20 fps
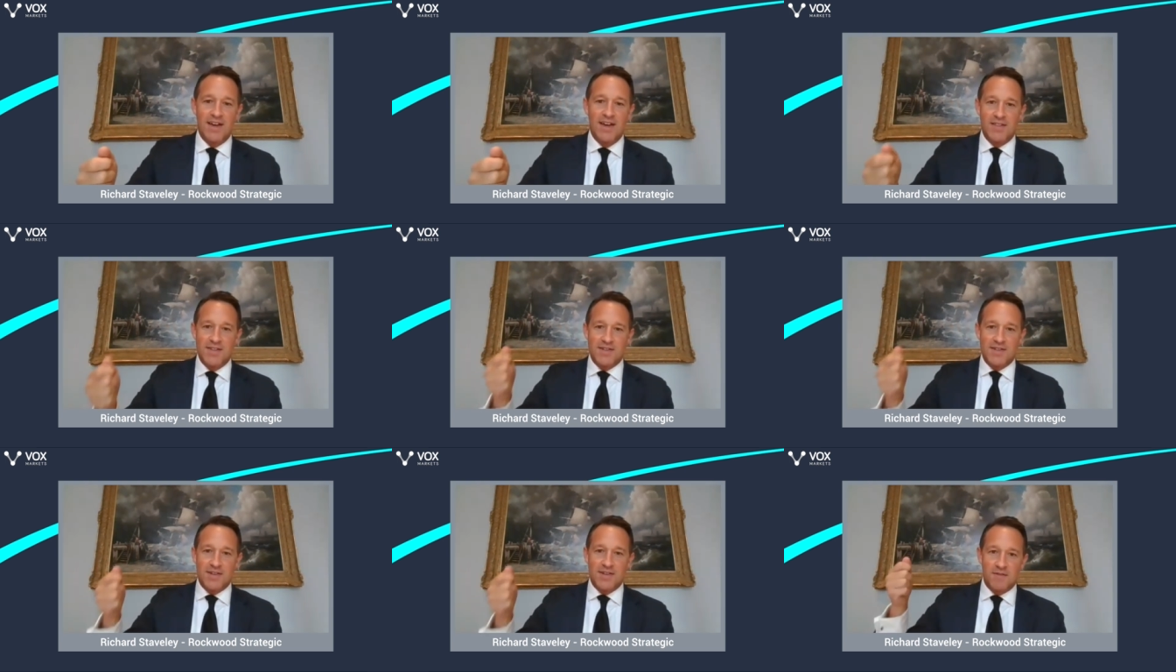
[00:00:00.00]

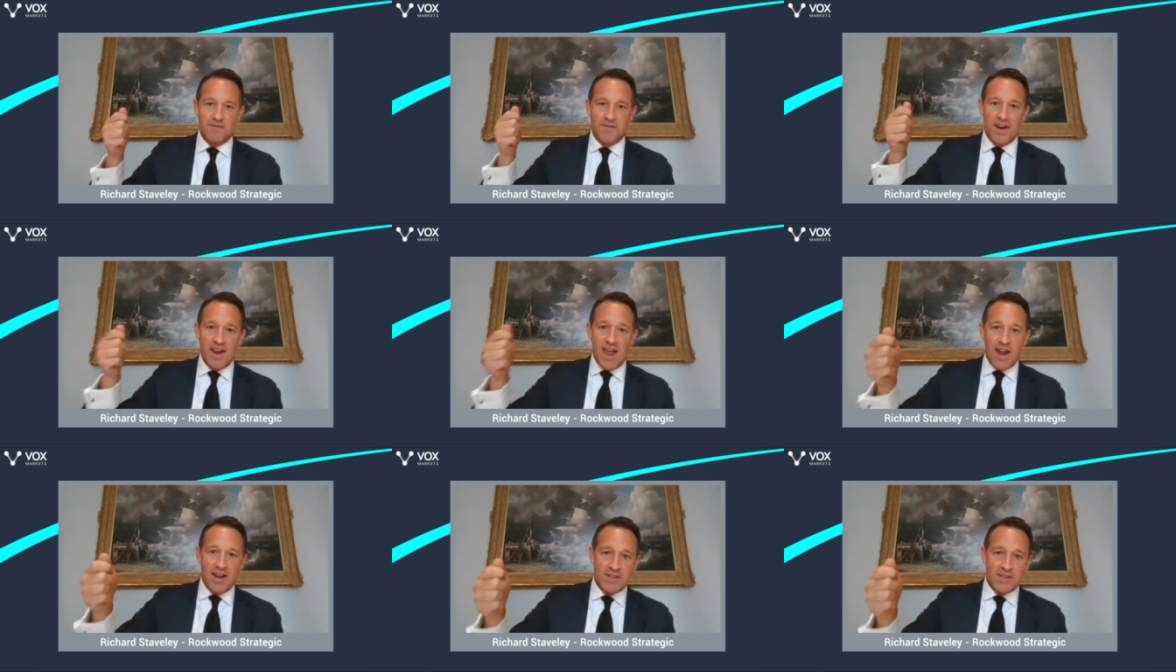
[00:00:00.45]
The
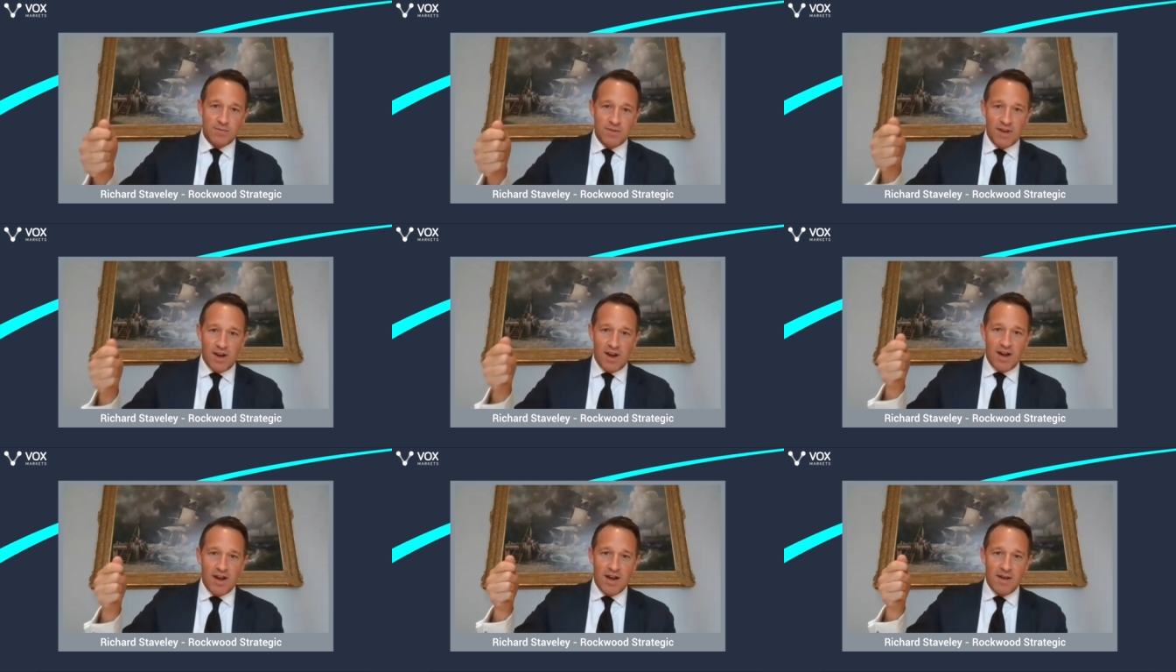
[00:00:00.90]
next,
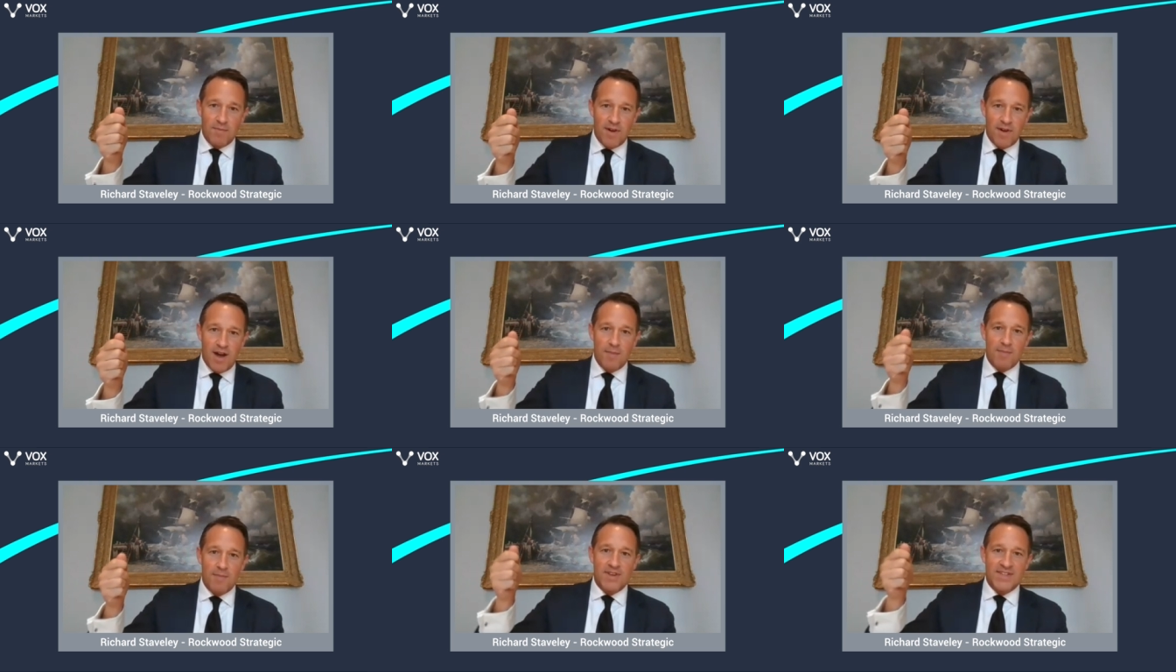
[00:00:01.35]
I'm
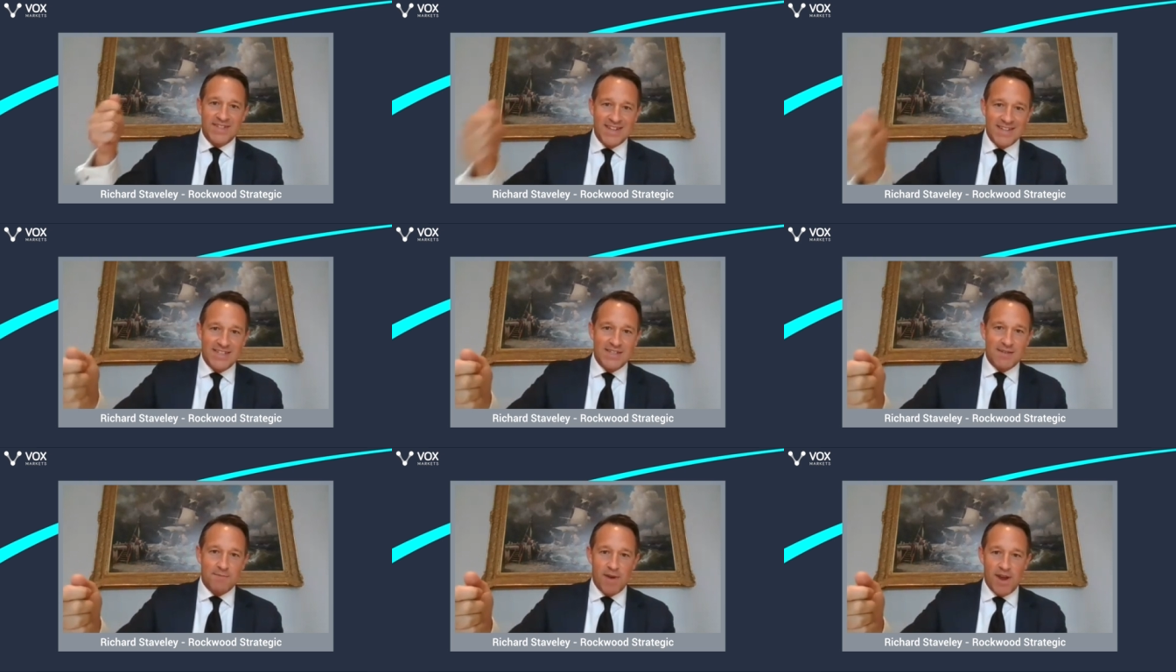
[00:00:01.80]

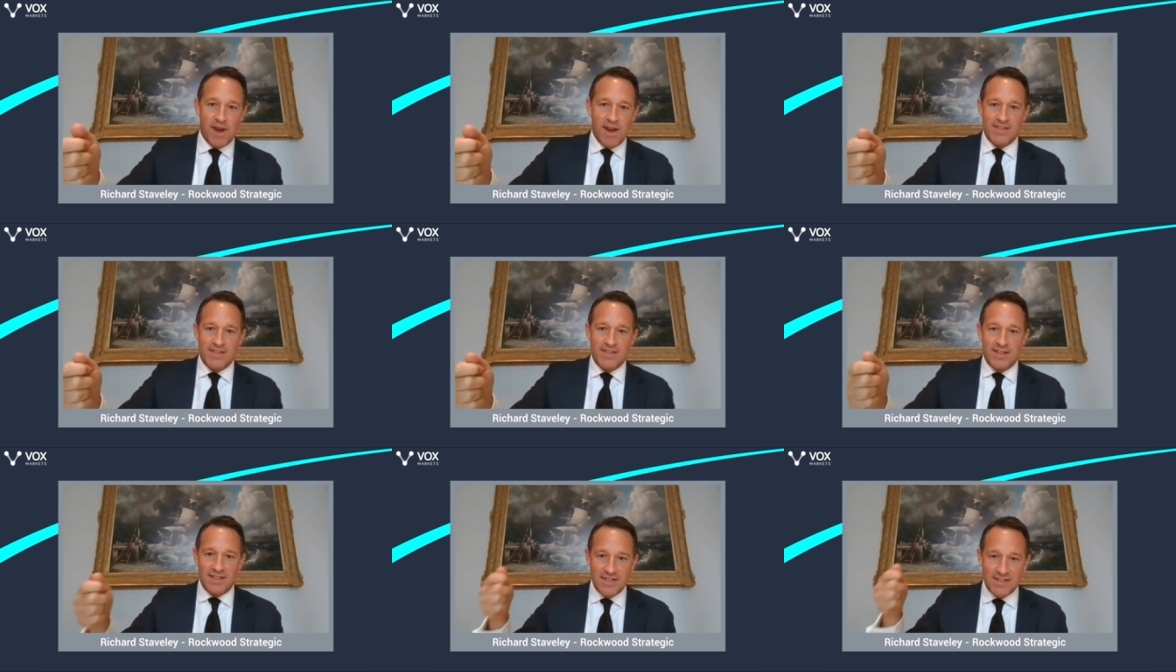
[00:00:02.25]

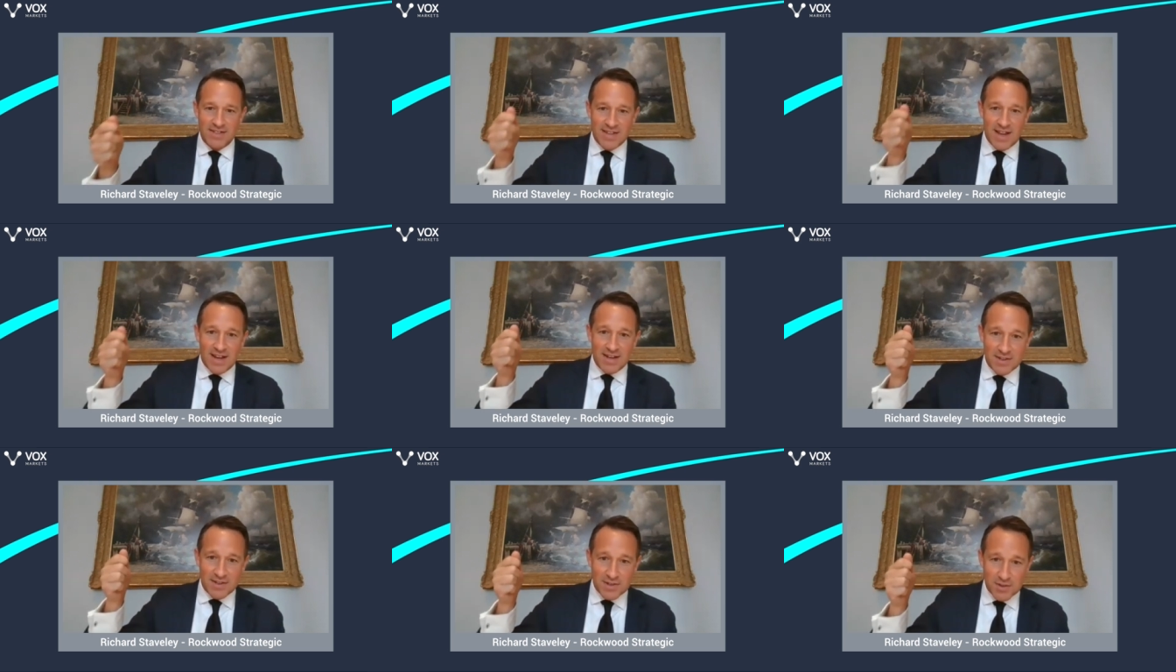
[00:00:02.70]
anticipating that
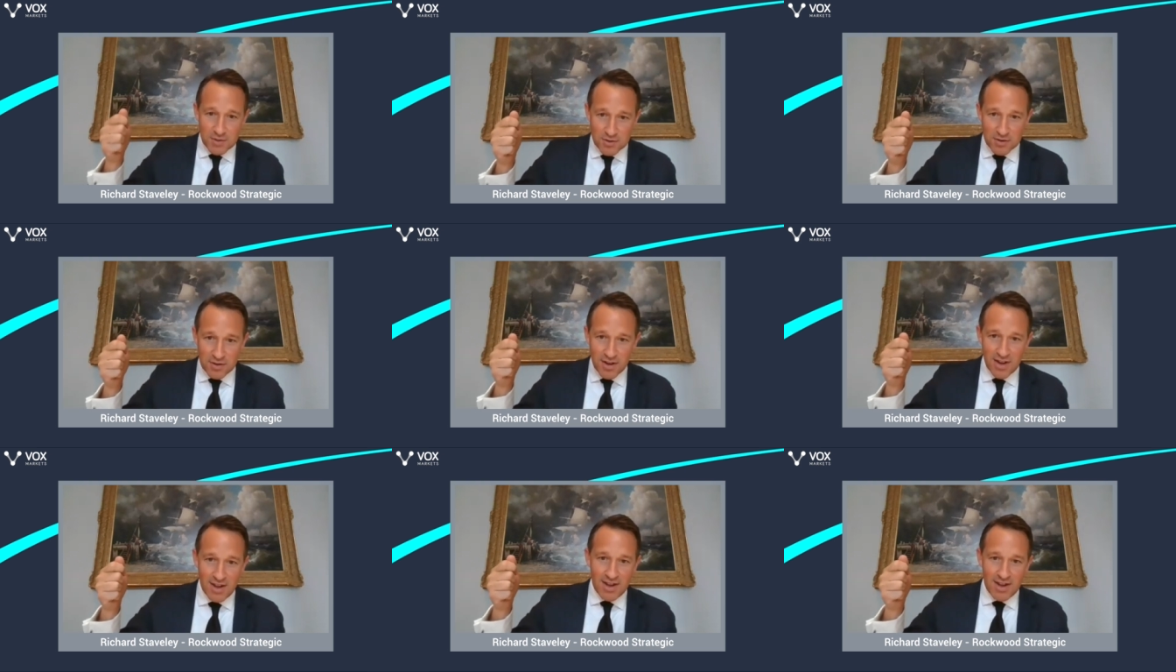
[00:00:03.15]

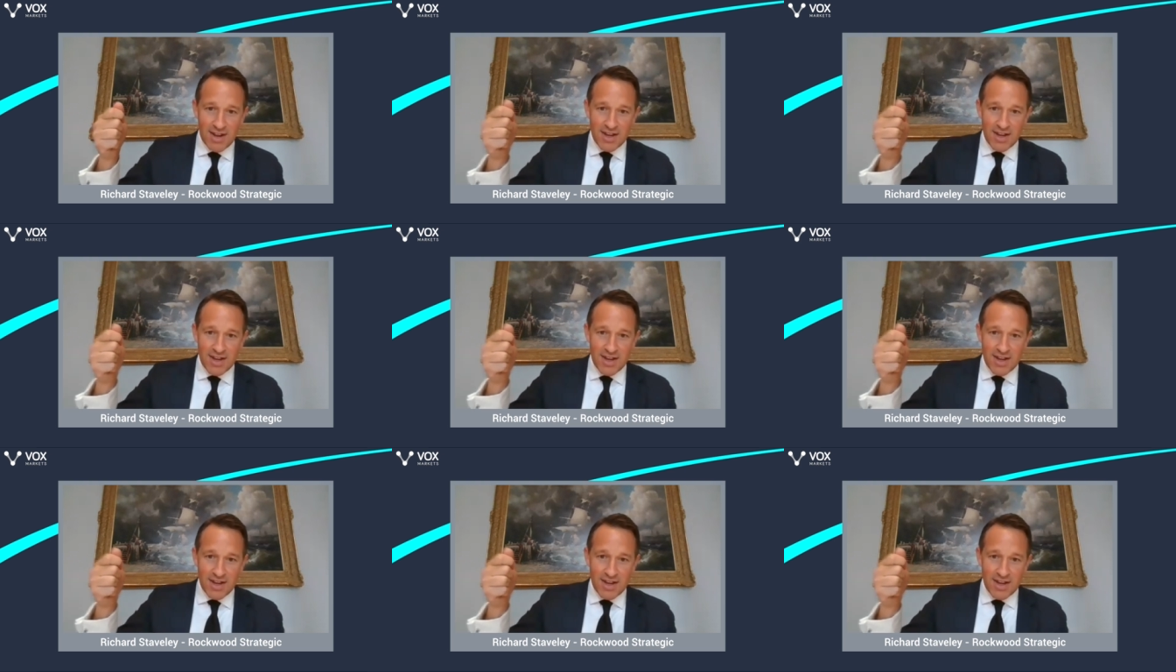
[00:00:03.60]
Centaur